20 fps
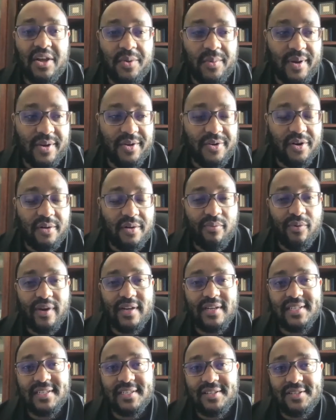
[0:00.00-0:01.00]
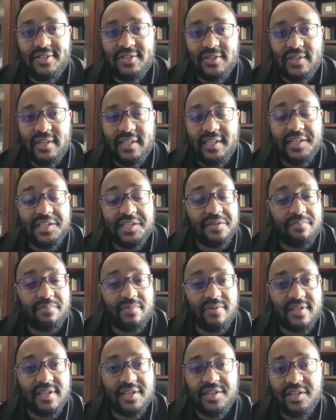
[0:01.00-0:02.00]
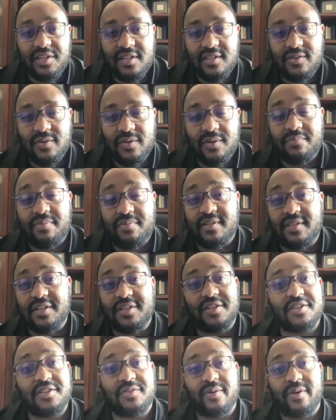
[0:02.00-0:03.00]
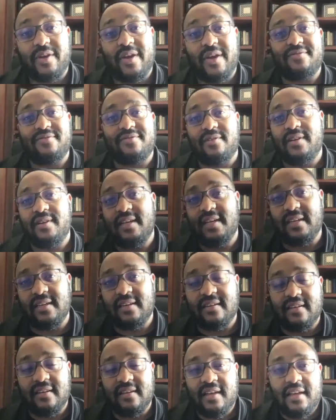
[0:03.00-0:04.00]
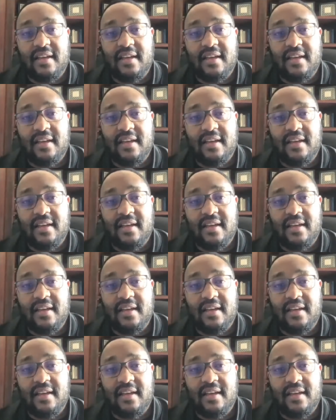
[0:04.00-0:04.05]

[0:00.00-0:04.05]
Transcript: when you're appointed into leadership positions, or in positions where you have to lead.